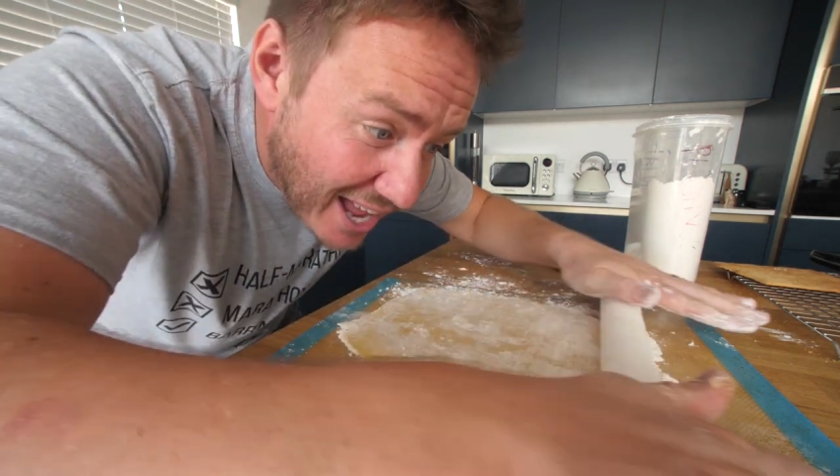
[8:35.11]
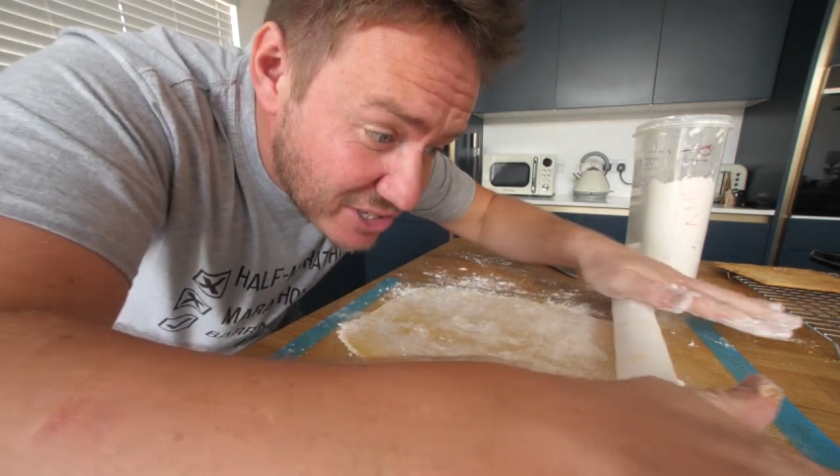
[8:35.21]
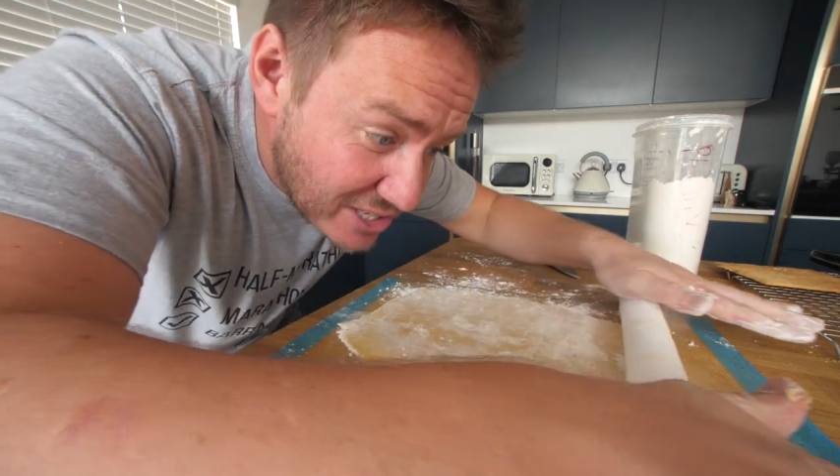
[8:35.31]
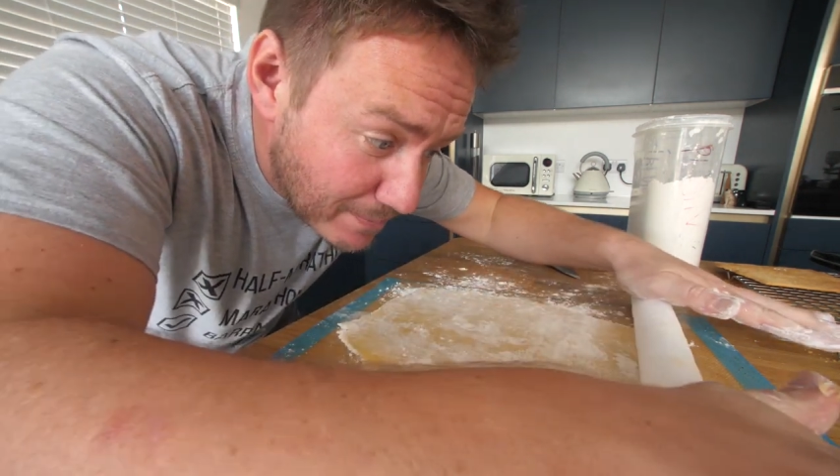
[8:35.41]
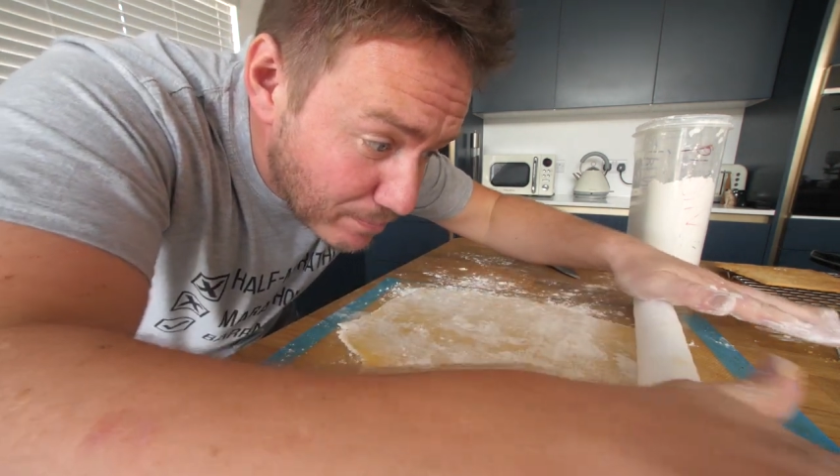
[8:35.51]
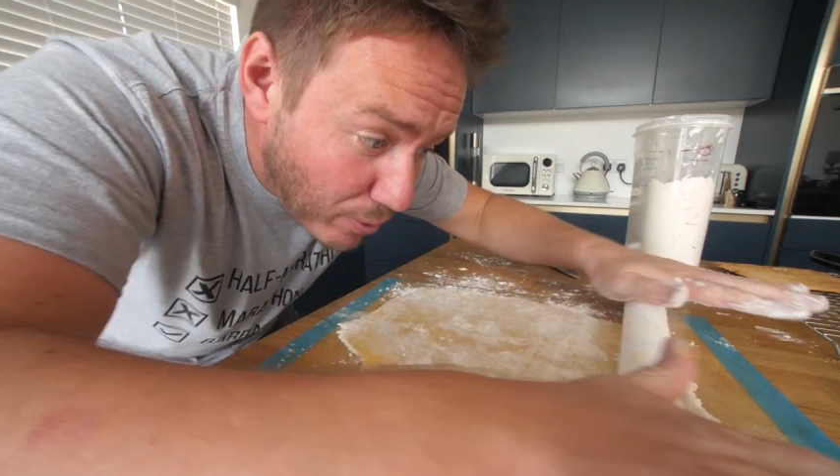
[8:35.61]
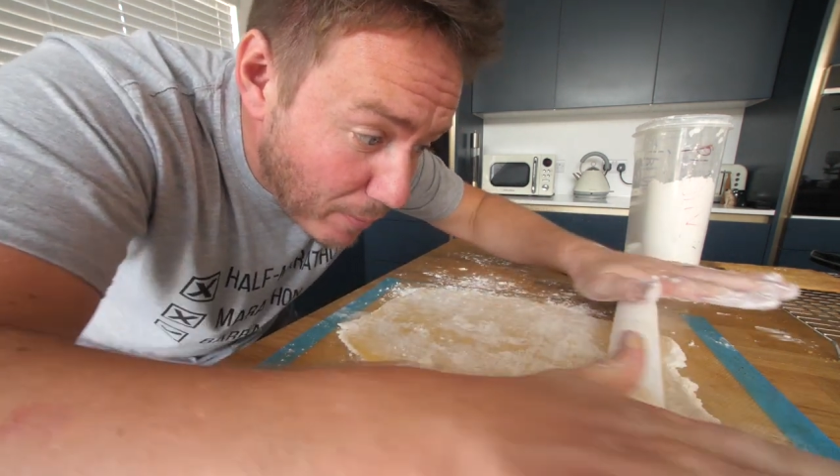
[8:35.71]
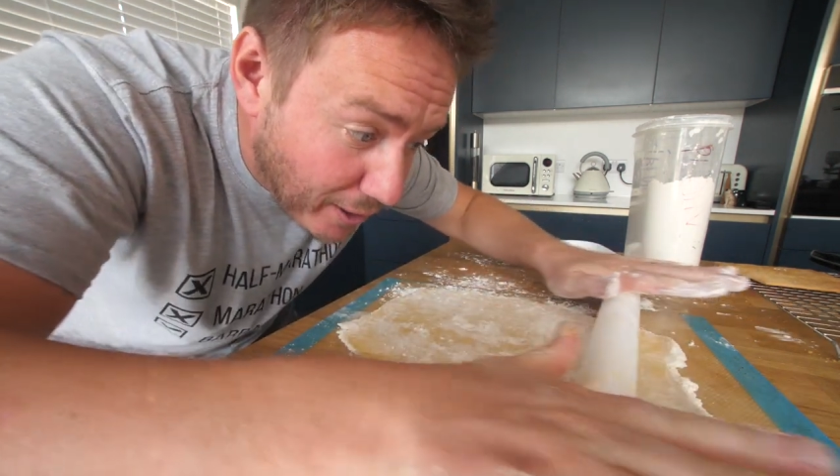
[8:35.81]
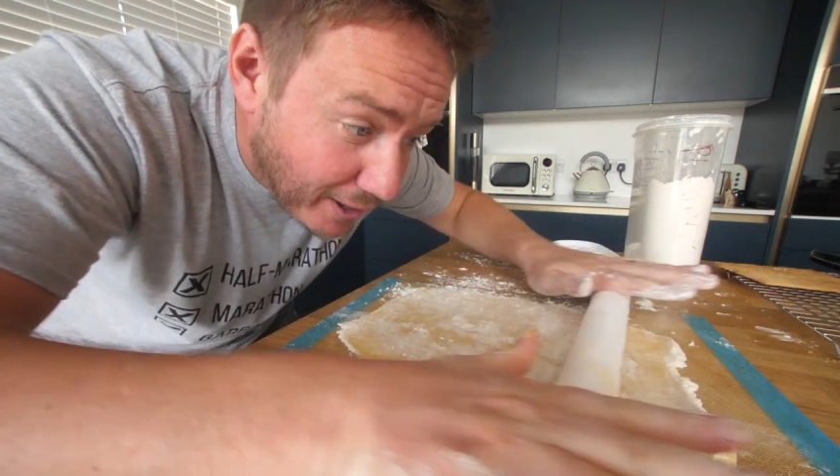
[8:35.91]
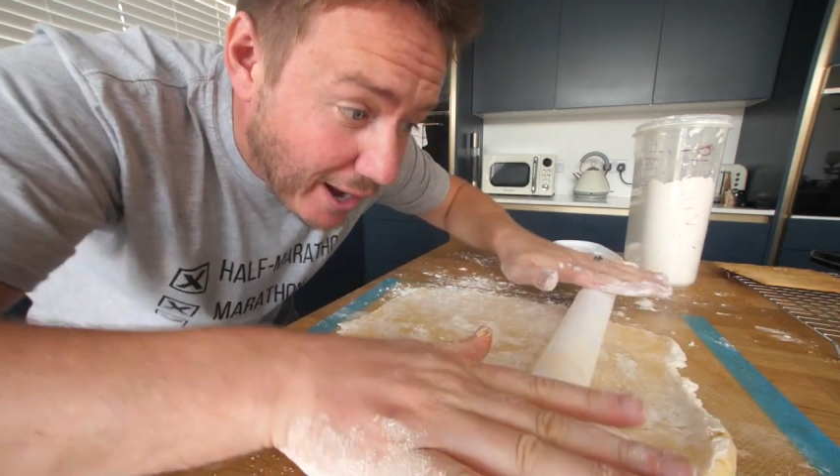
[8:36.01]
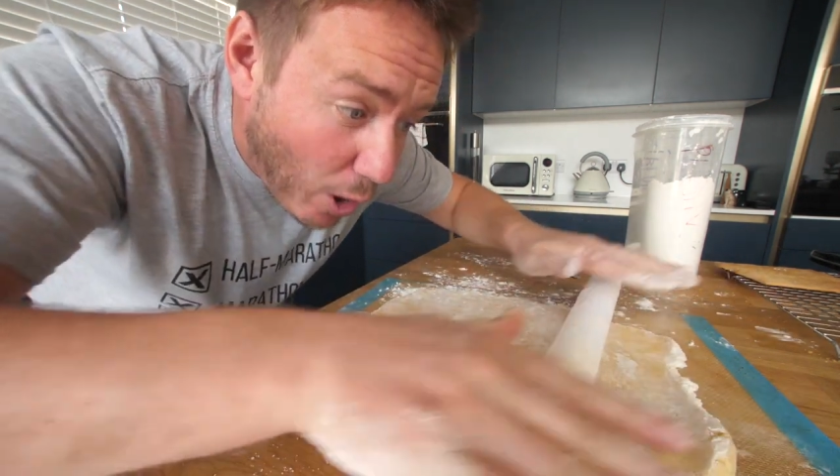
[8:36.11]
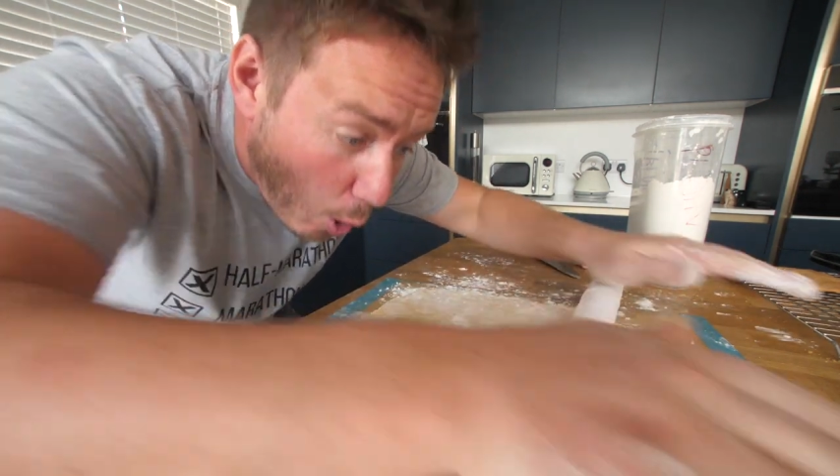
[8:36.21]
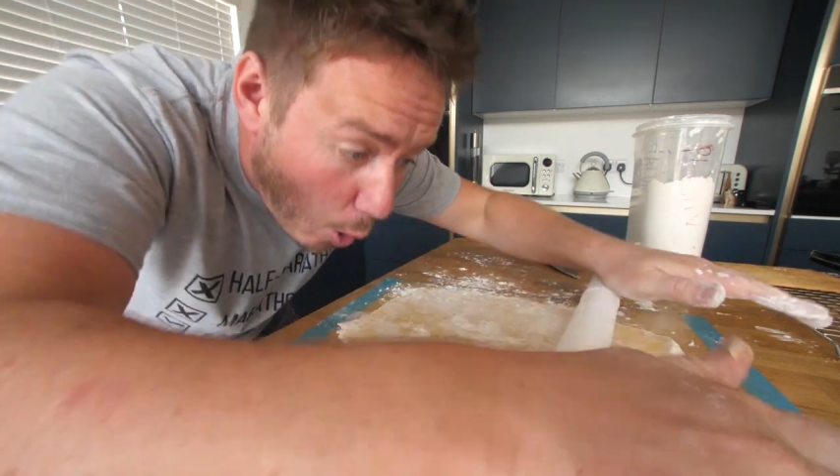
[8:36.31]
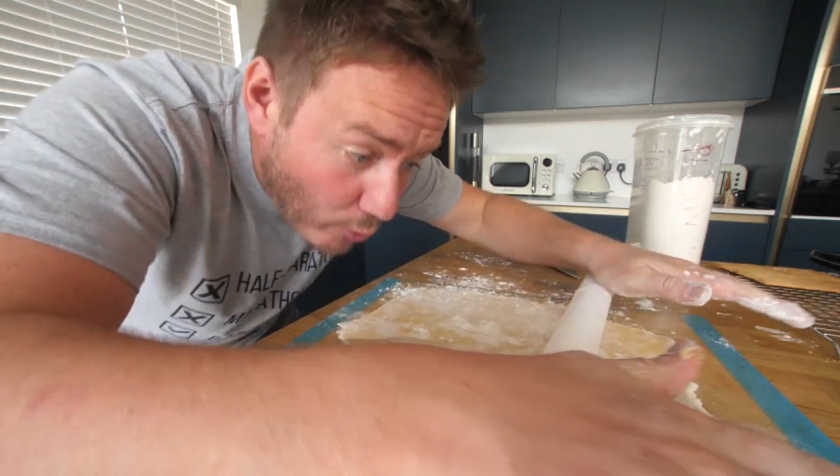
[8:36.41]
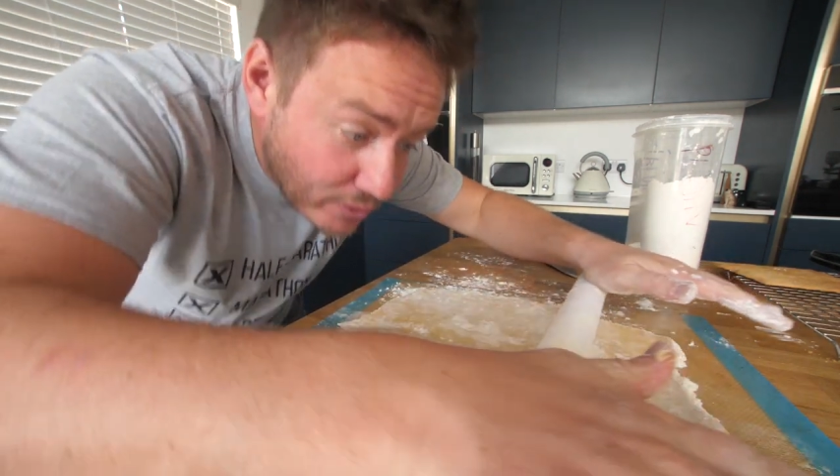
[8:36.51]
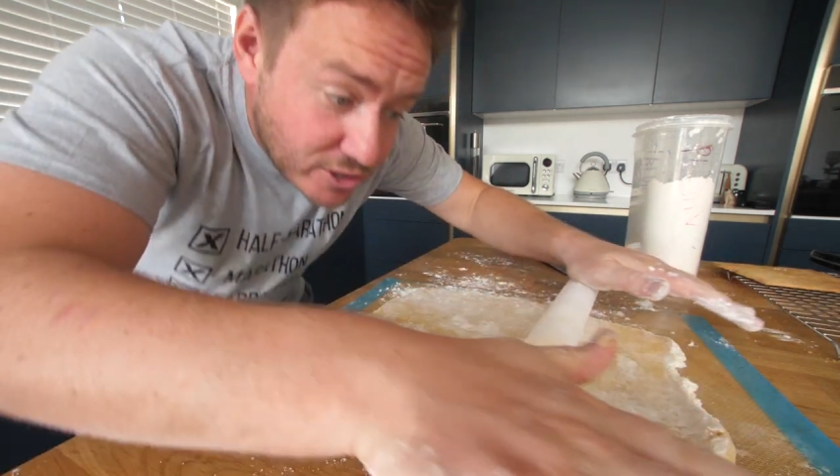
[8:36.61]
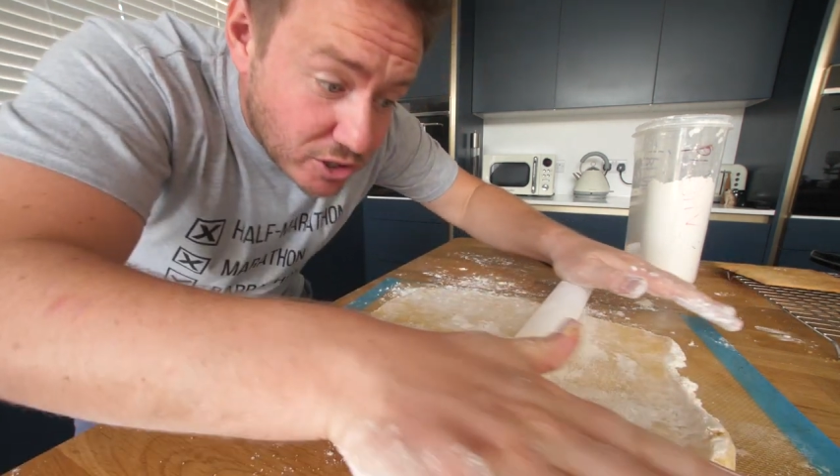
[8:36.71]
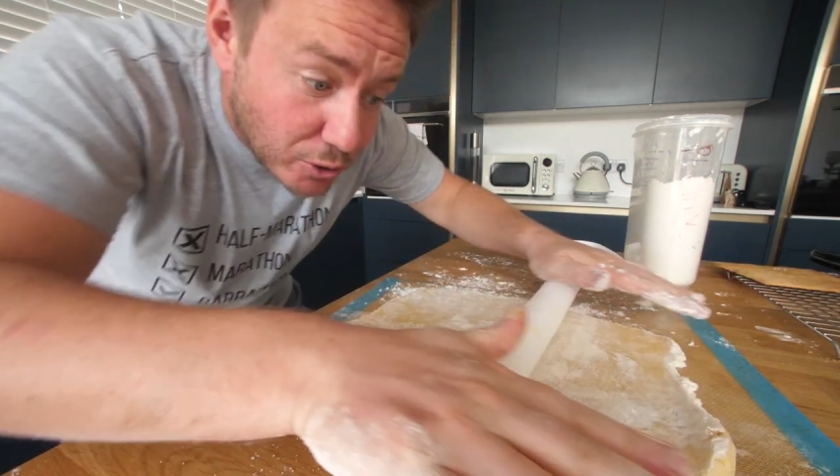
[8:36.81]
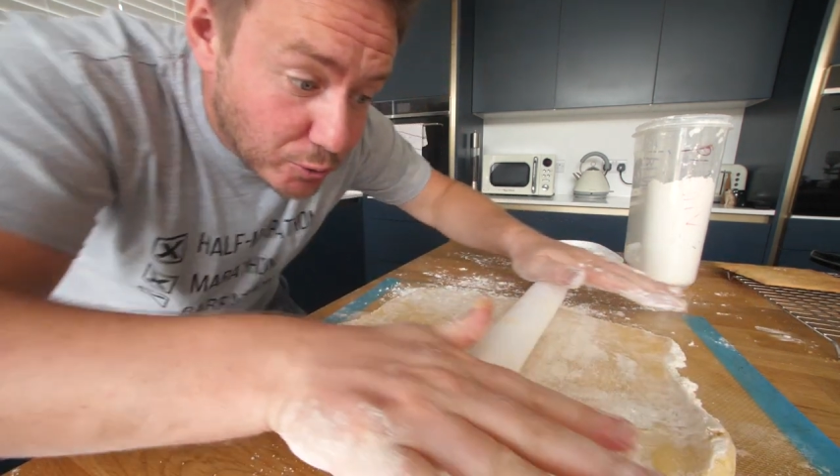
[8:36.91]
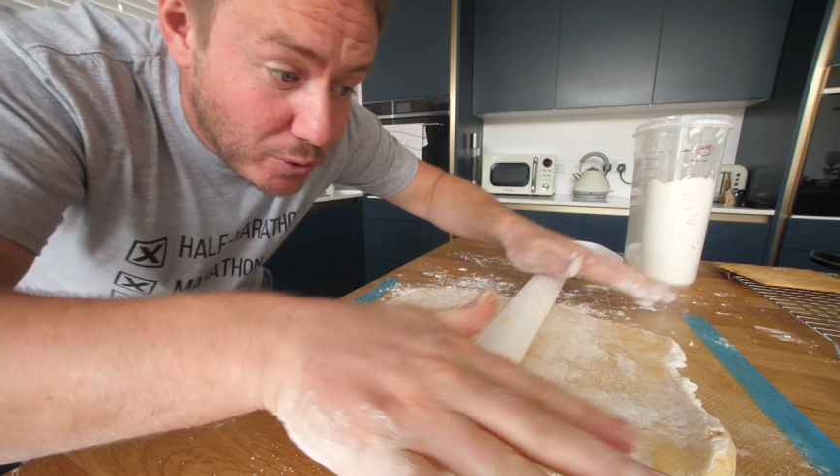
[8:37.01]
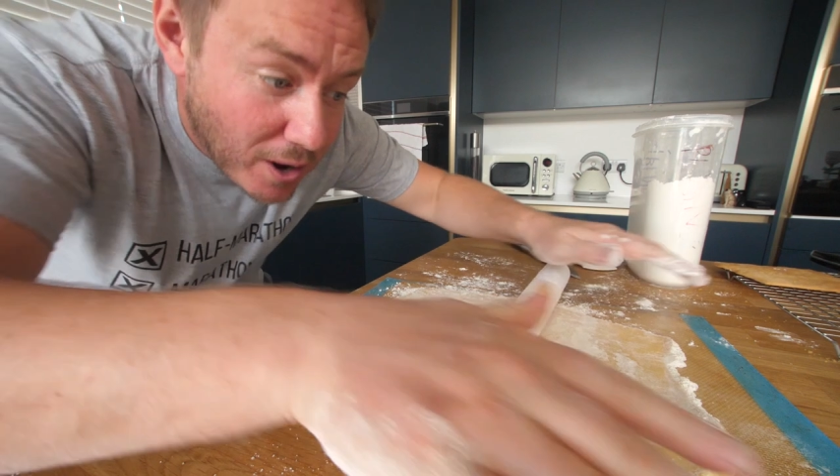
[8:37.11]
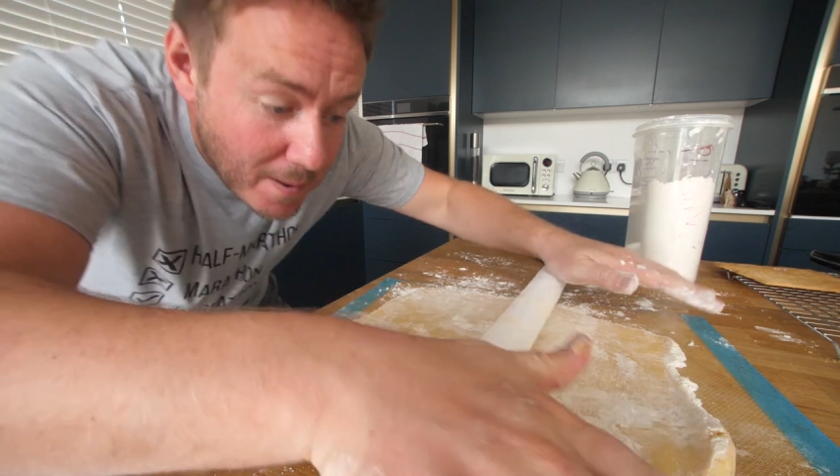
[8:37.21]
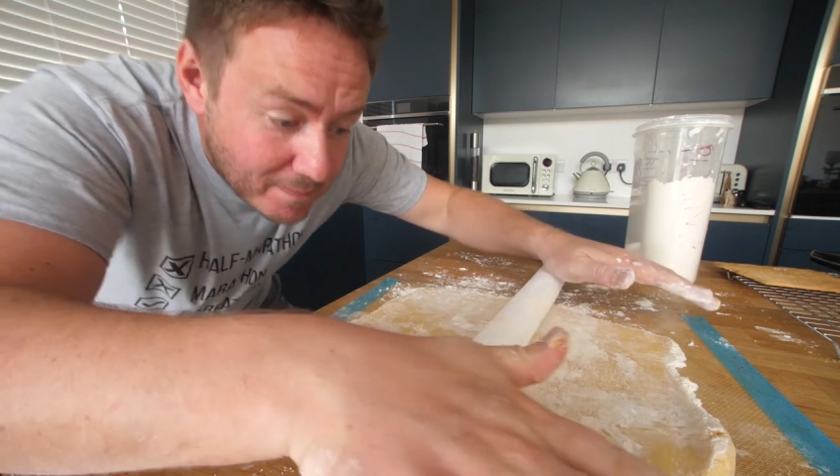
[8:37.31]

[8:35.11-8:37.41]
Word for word: actually putting it onto